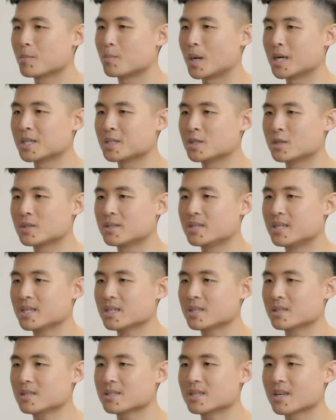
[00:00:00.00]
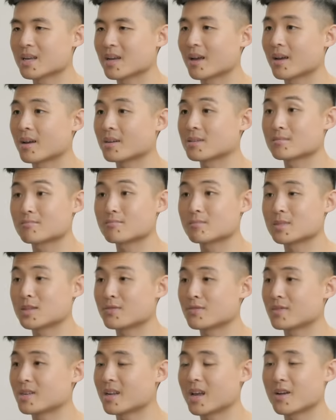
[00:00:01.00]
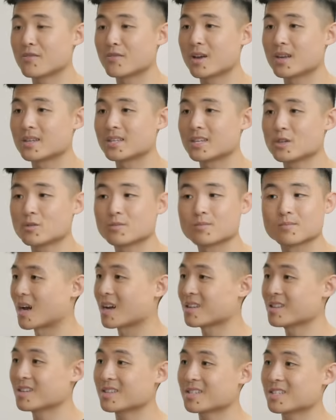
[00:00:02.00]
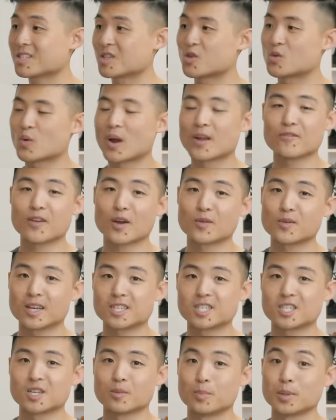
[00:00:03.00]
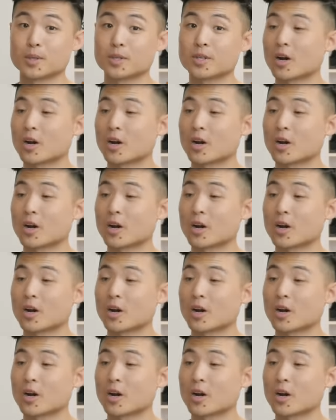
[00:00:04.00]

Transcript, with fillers: bundle deals, and even an FAQ. I think this is a great foundation to build